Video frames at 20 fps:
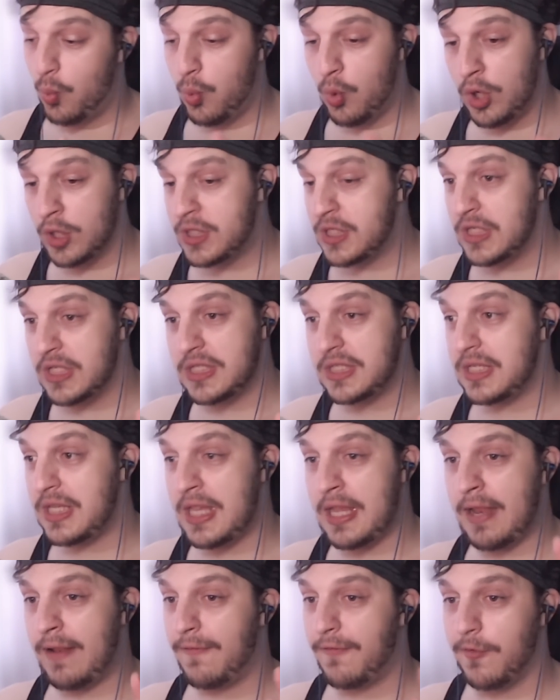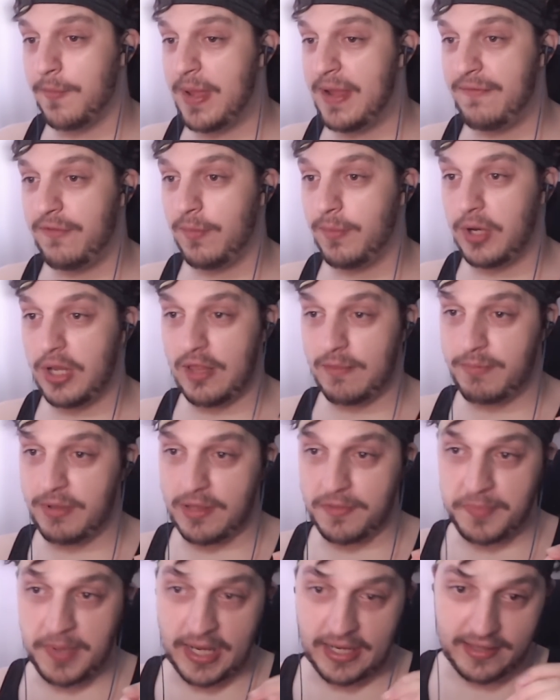What a scene from everybody's
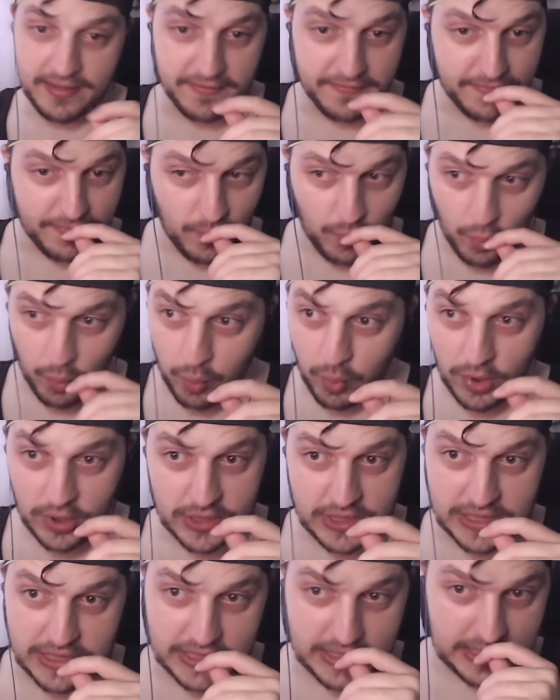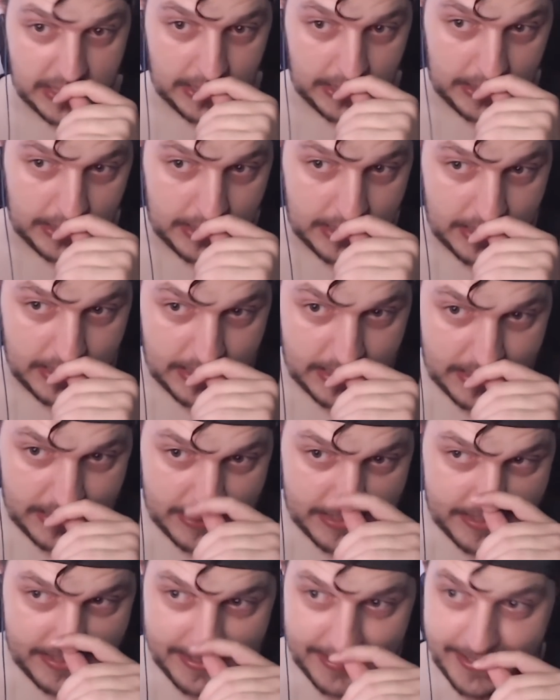perspective. What a scene.
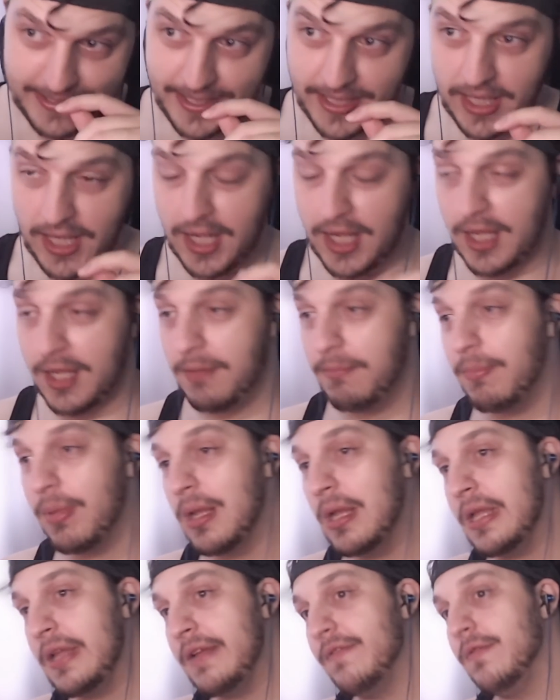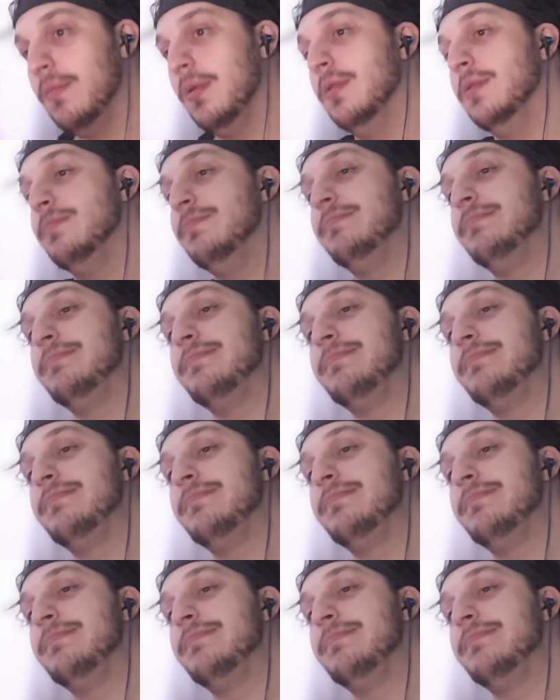Unbelievable.